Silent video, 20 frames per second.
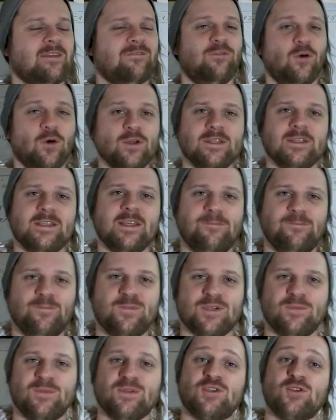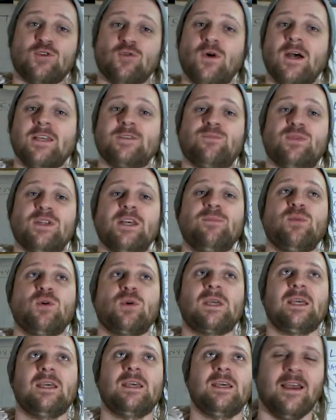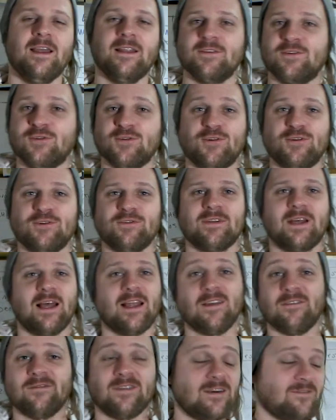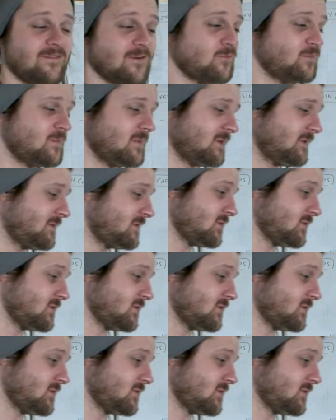Fonzie. Someone stole his playbook, and I don't know, I love that film.